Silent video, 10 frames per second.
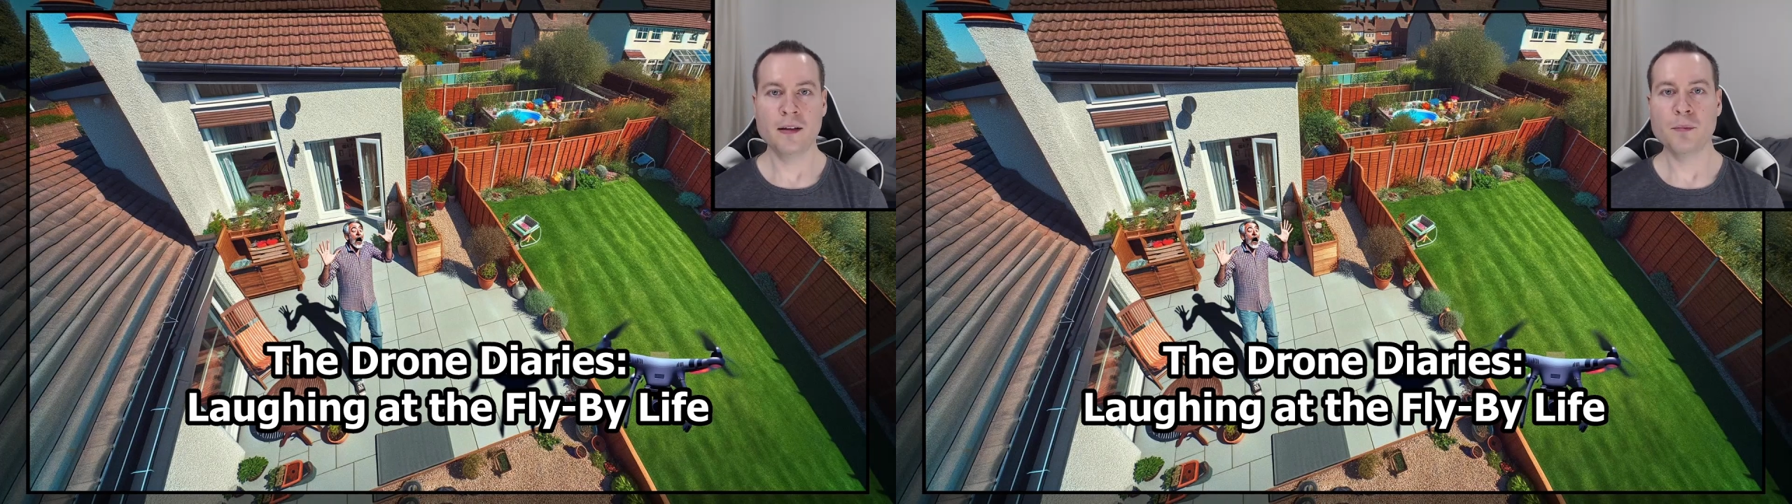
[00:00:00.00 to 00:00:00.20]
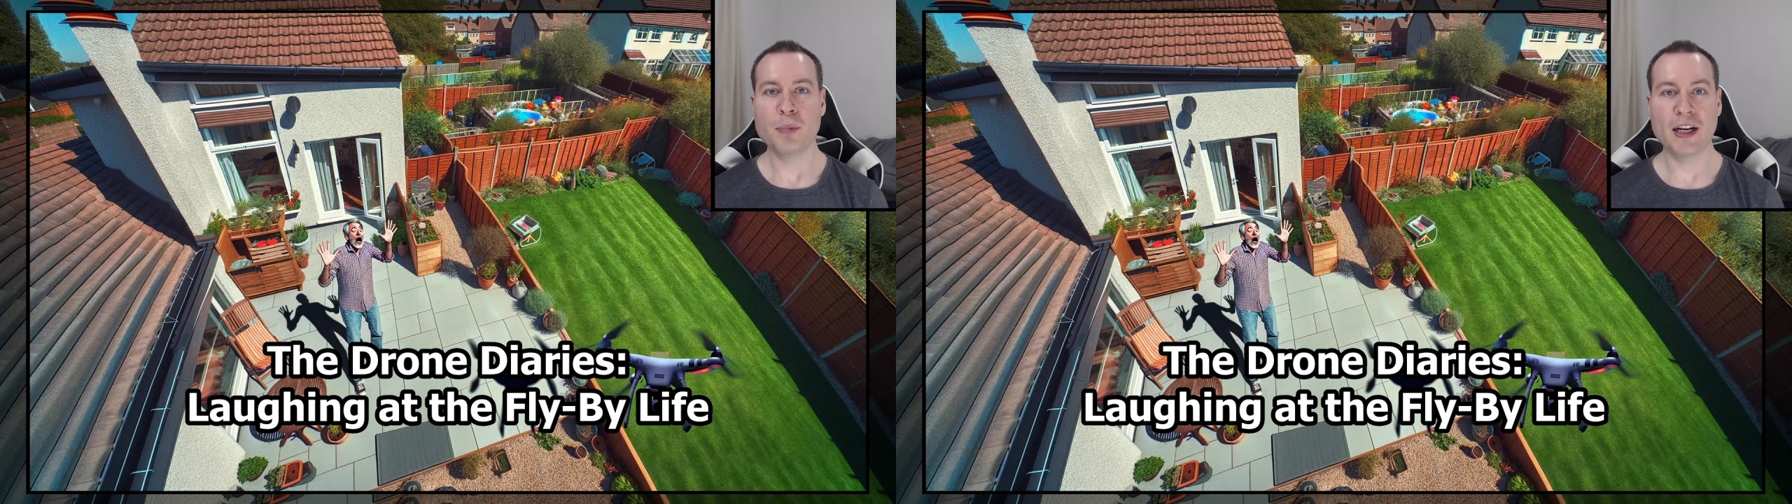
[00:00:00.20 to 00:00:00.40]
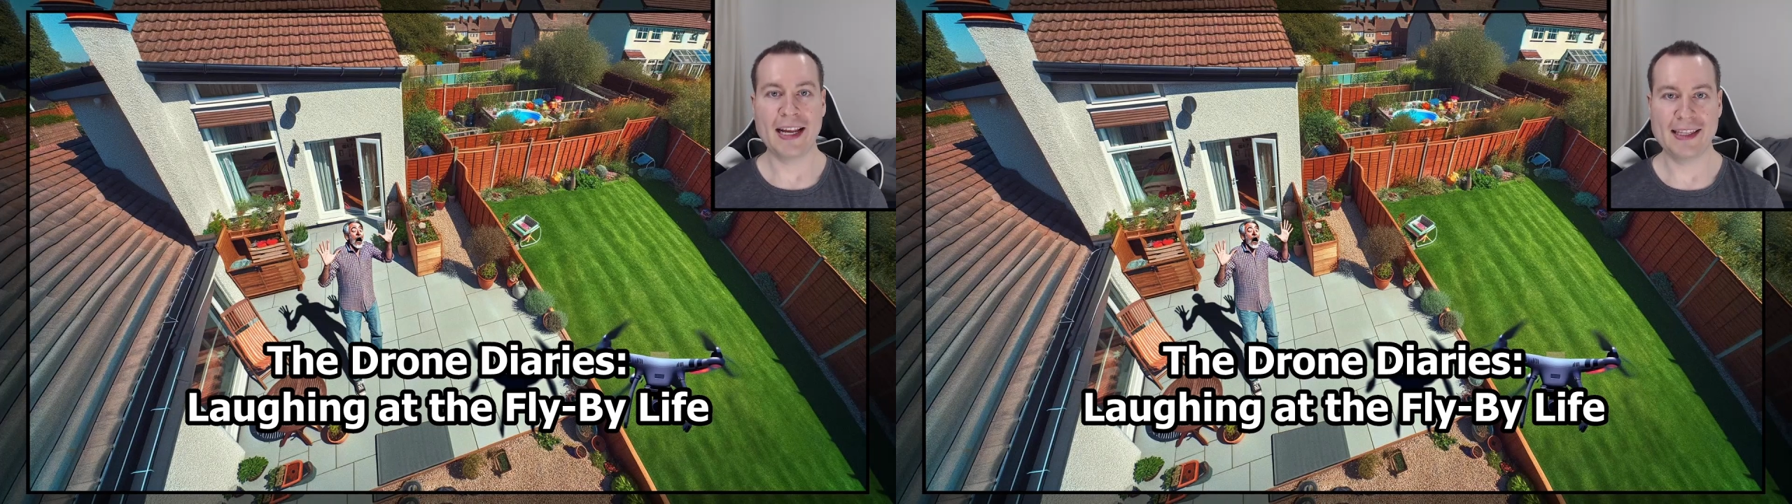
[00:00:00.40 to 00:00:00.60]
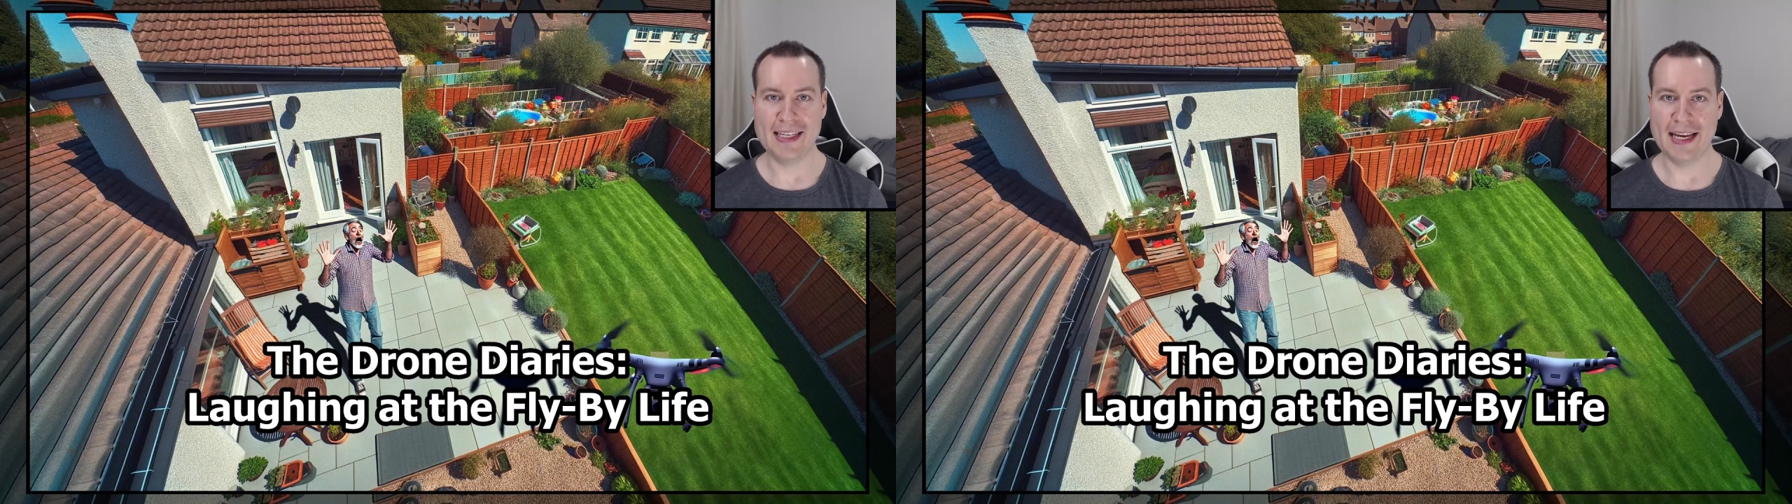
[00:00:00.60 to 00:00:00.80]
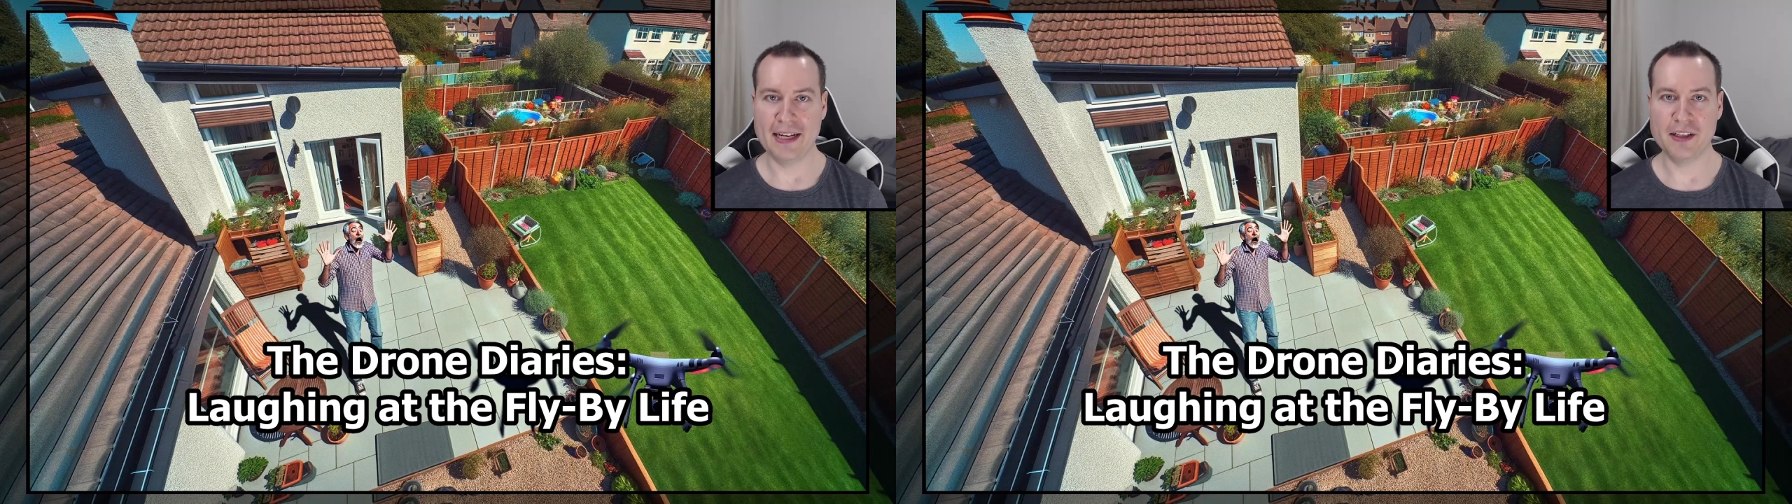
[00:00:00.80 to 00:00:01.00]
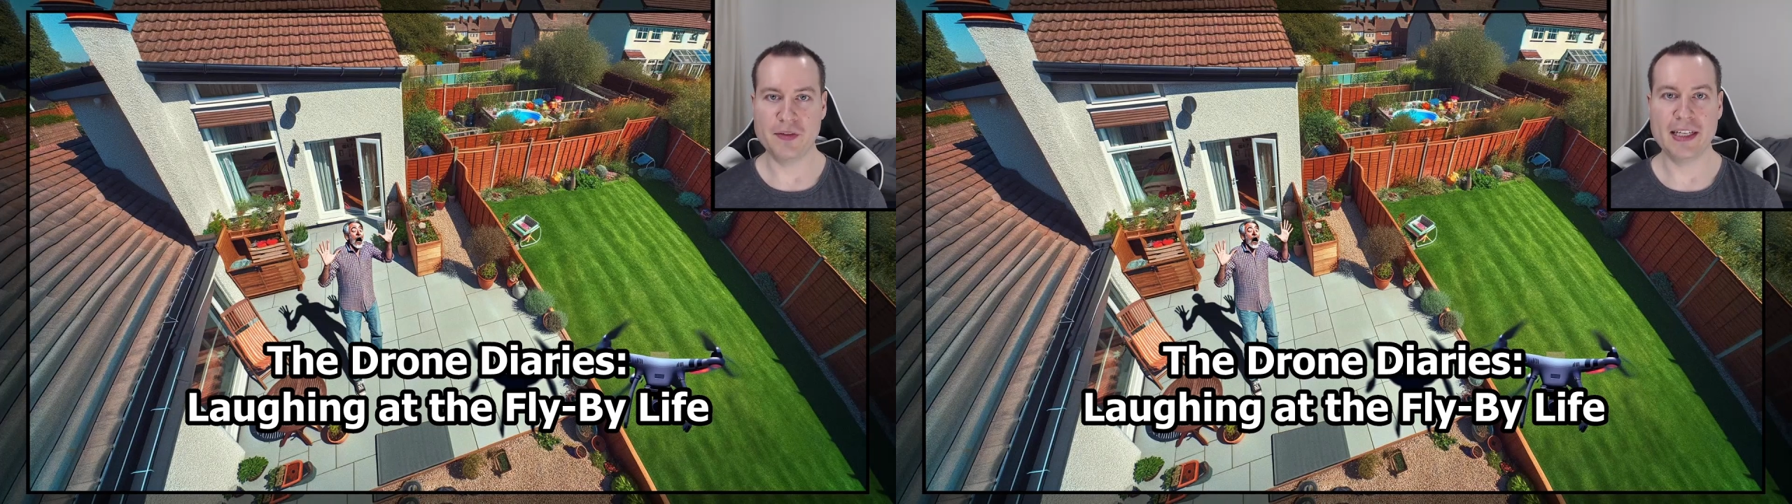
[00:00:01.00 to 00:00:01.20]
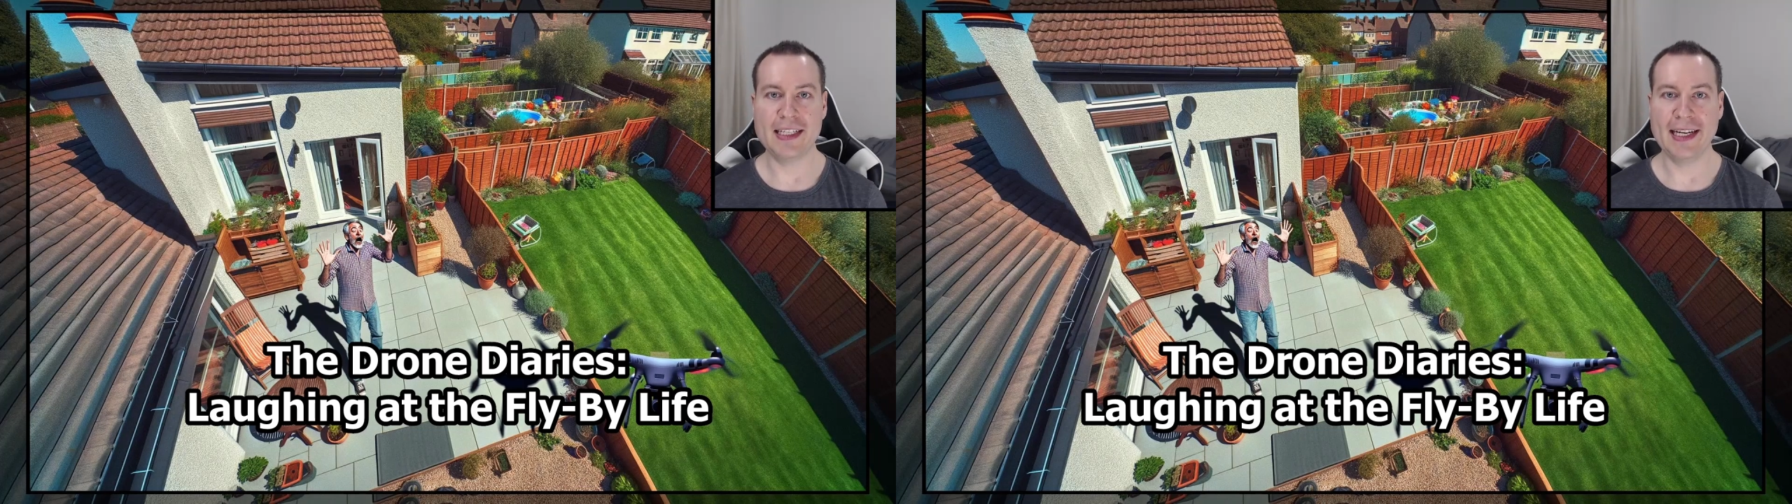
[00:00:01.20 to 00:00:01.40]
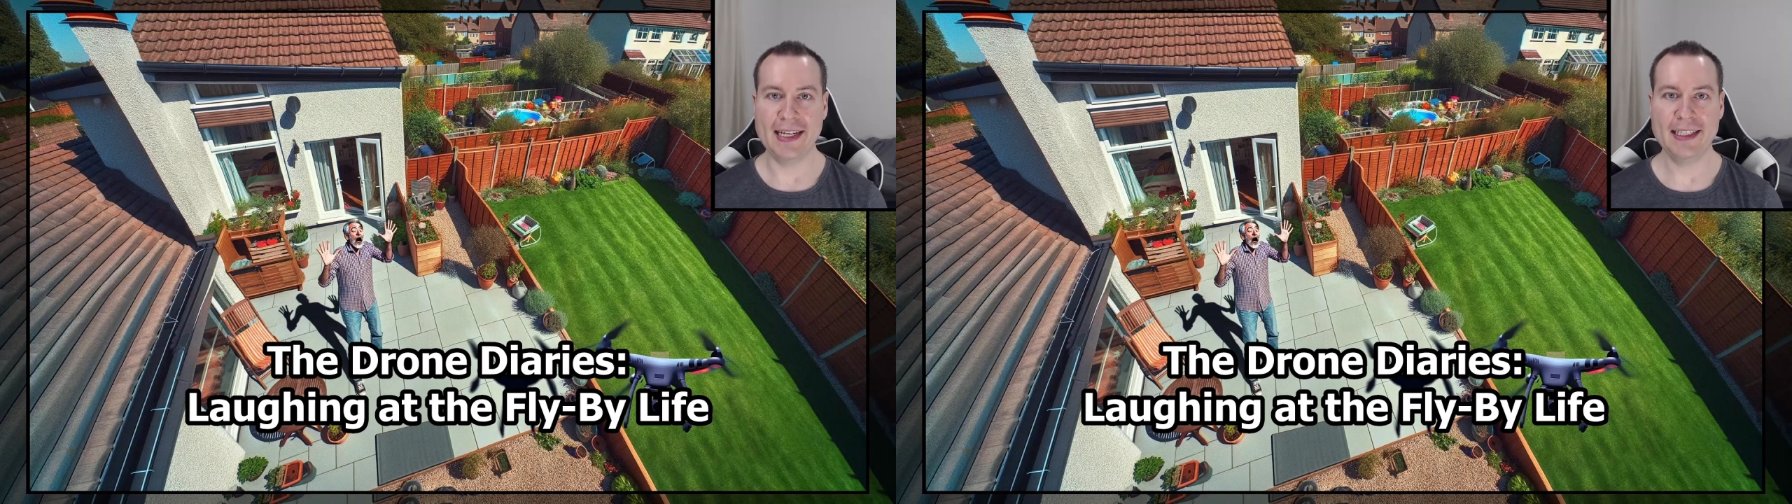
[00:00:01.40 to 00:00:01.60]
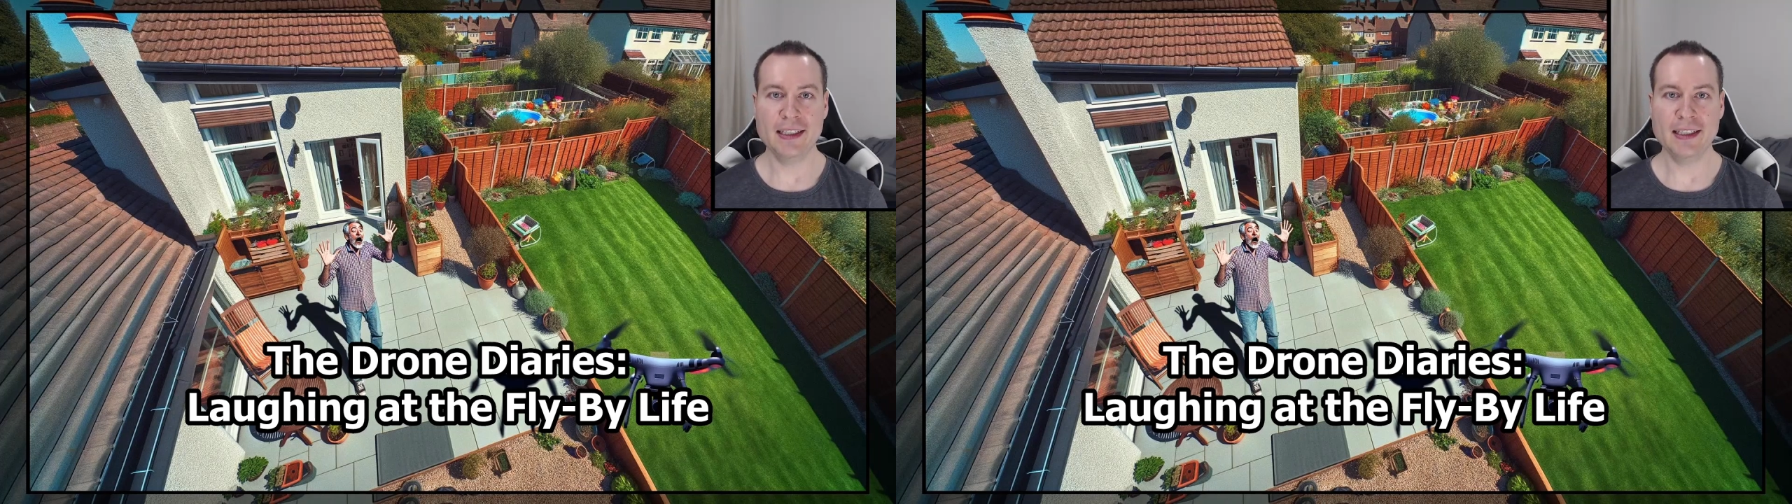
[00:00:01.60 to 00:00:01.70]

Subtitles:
But at the end of the day,